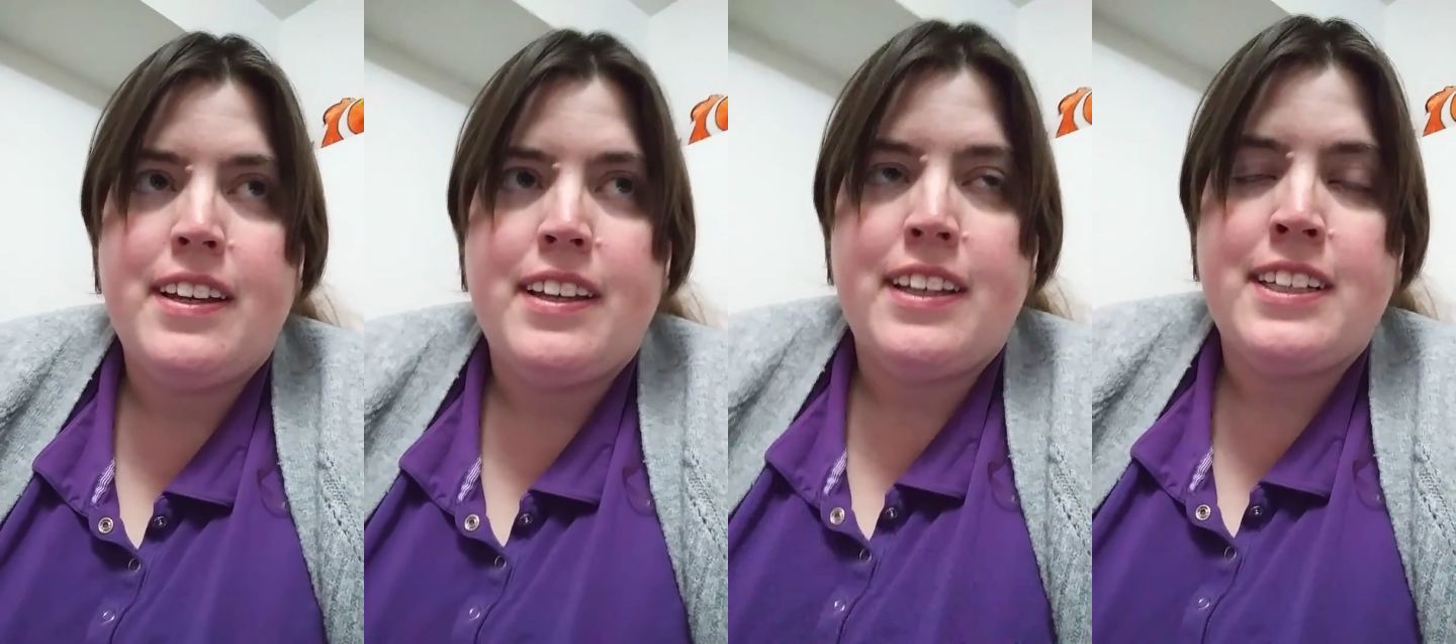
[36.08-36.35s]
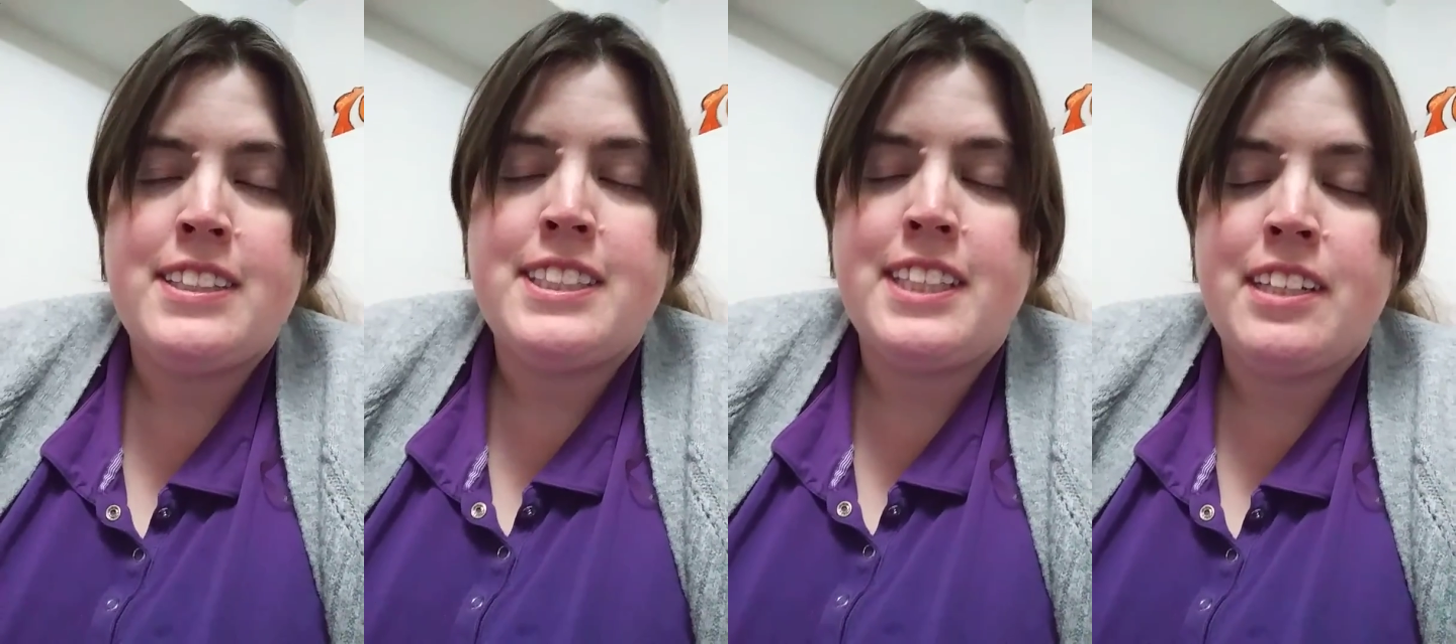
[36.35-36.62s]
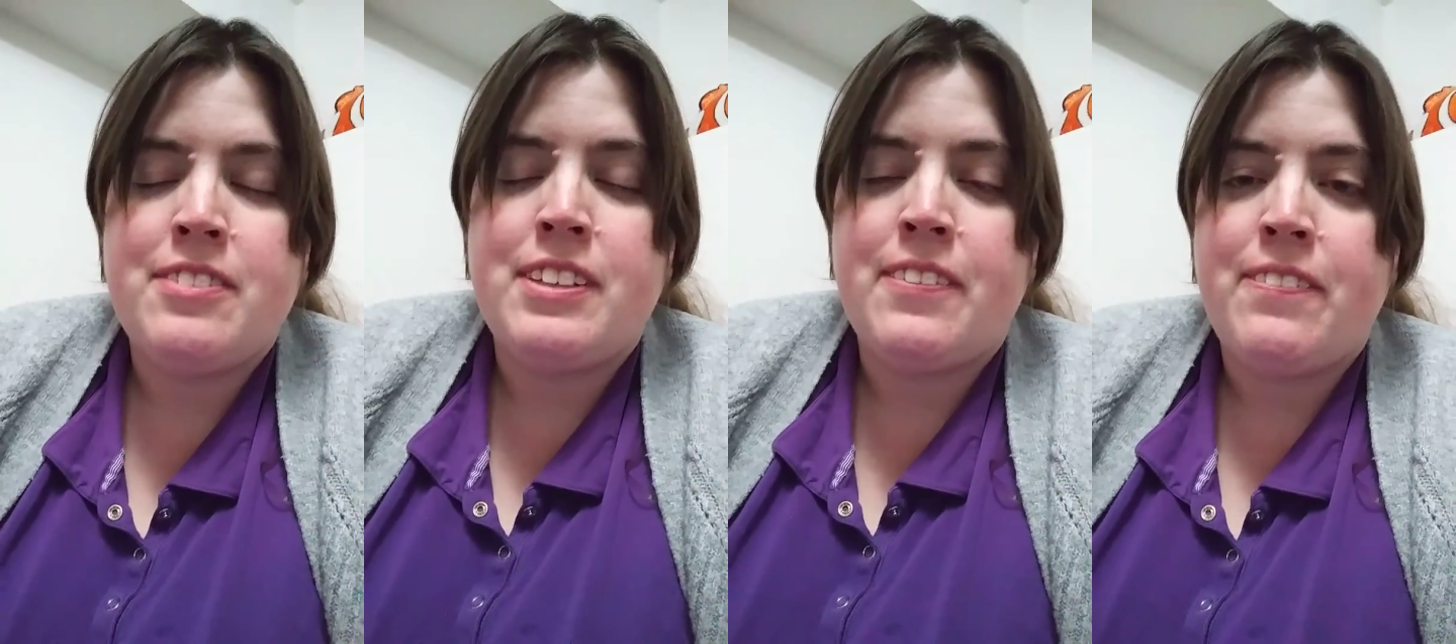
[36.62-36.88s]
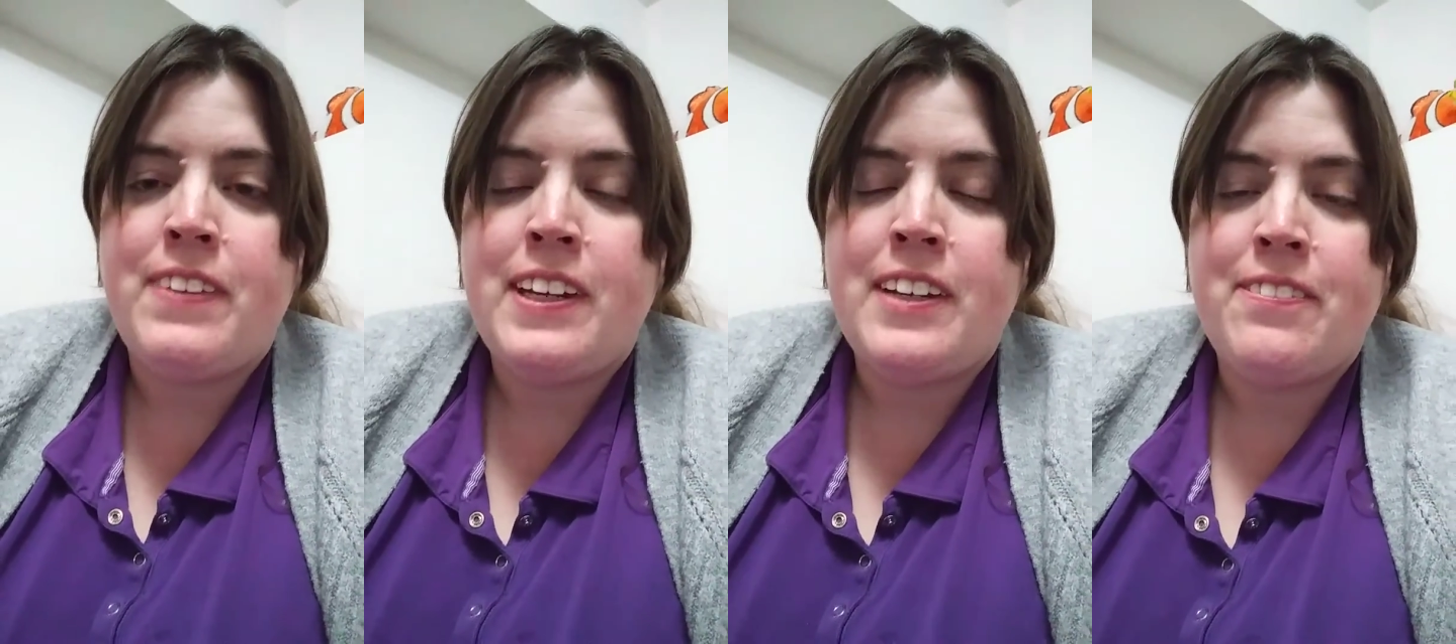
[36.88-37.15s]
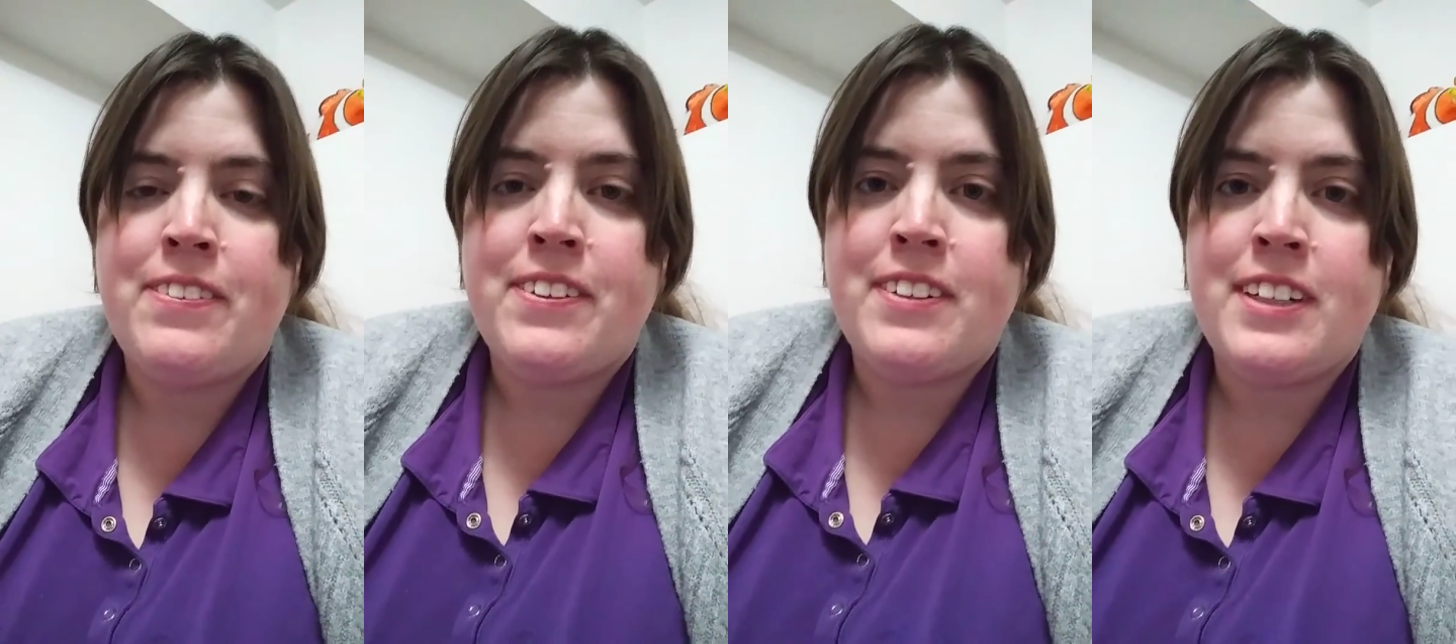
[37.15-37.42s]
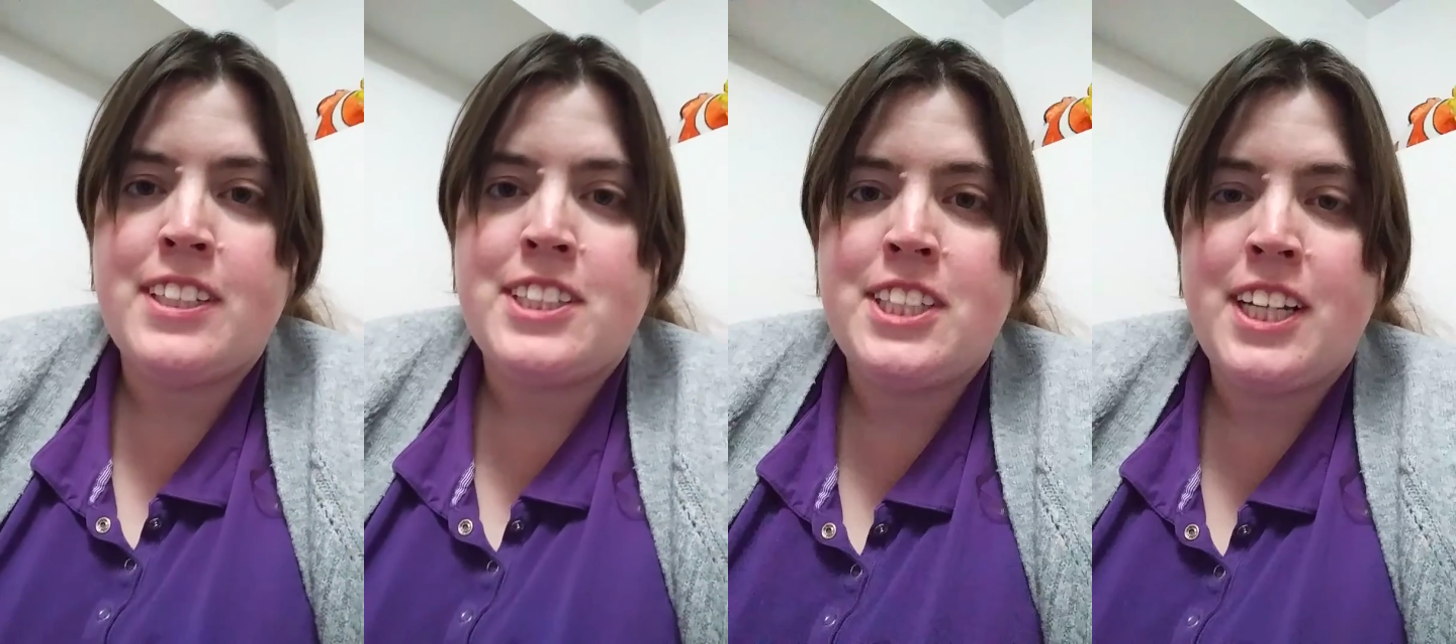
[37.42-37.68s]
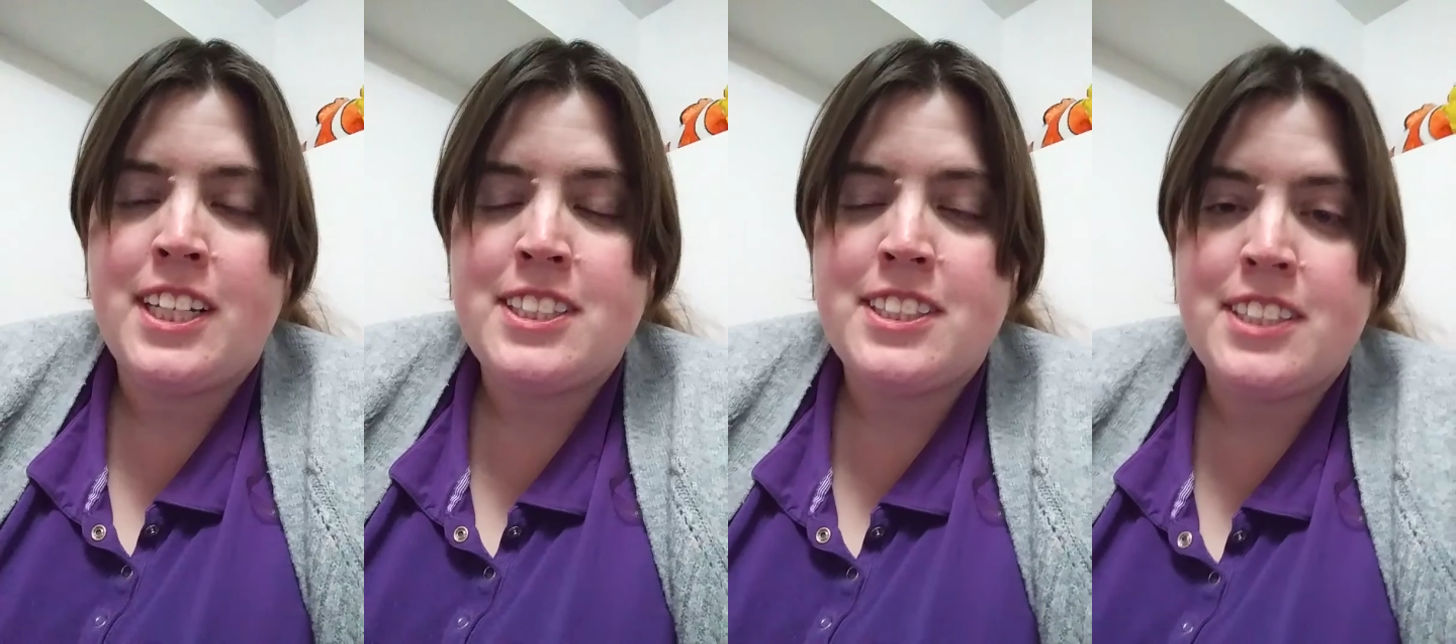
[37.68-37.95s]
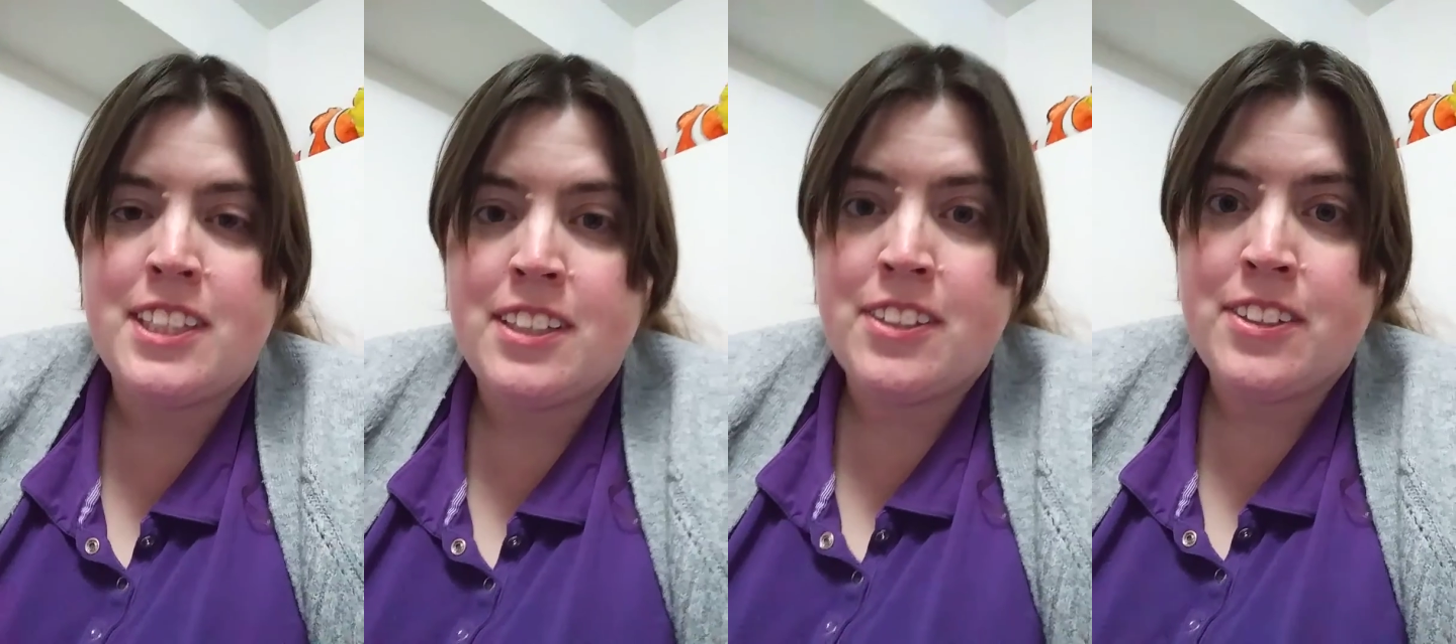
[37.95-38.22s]
is giving people a chance
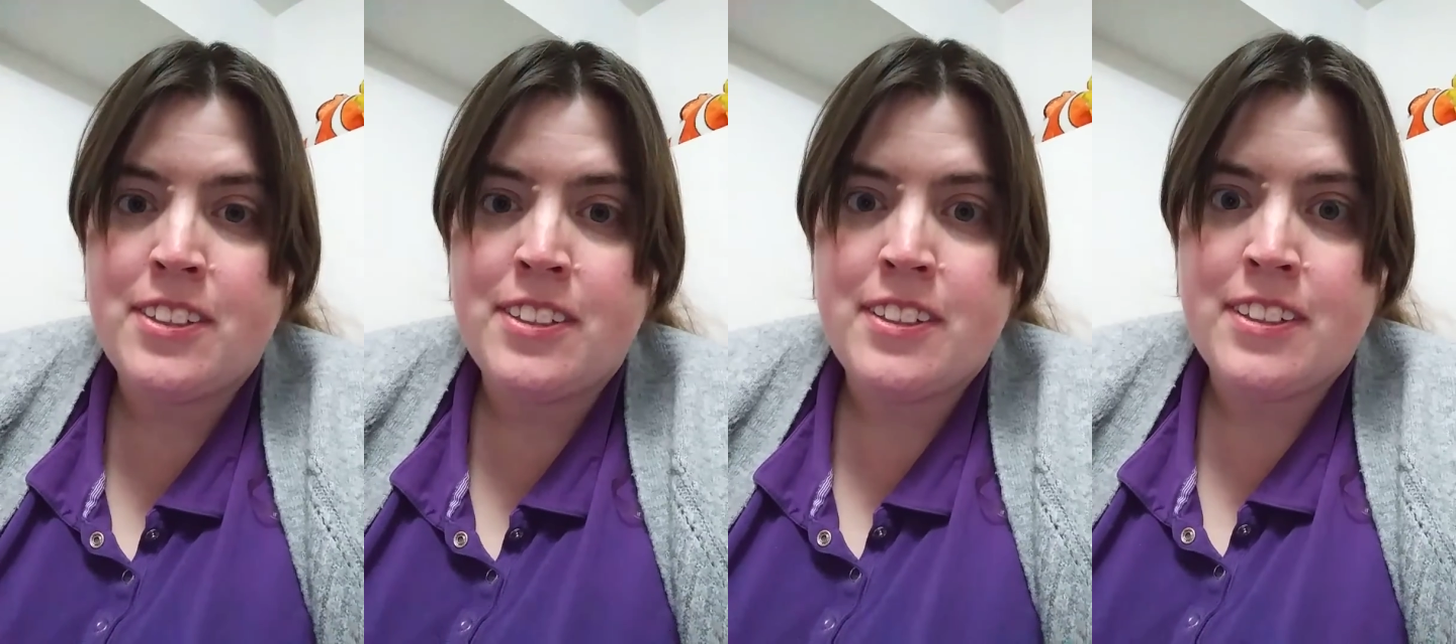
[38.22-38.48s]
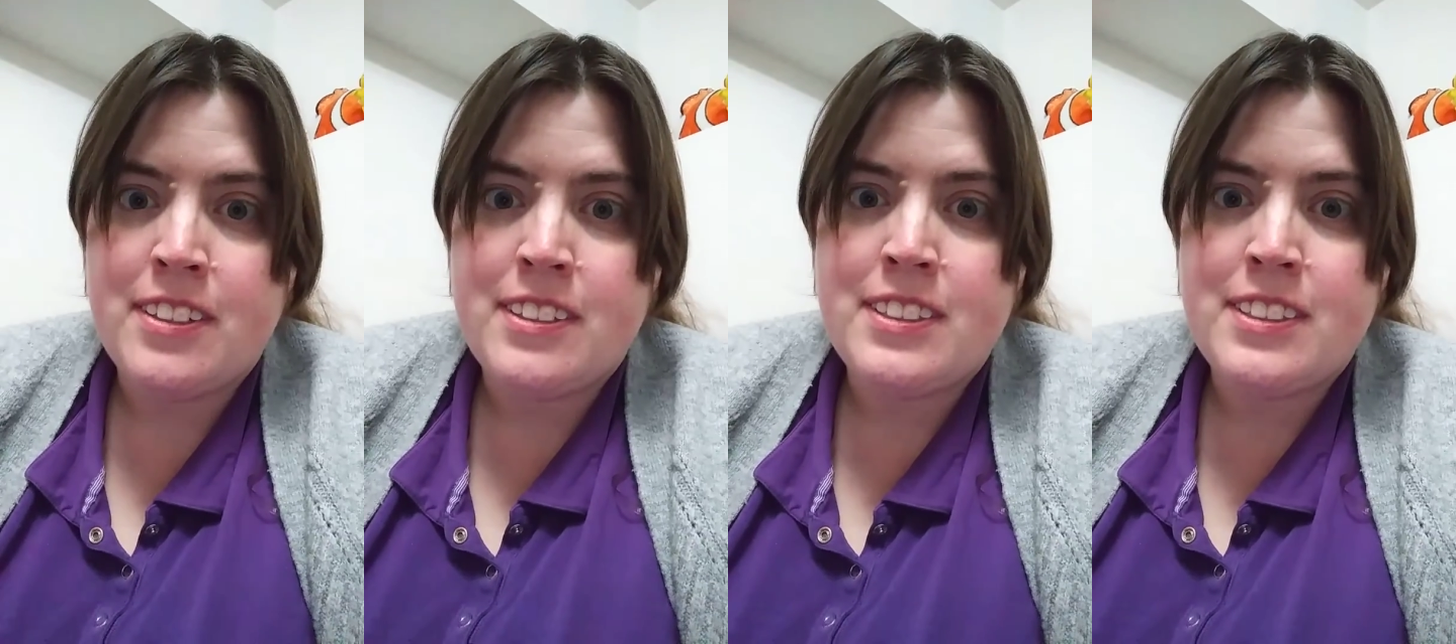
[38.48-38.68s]
to learn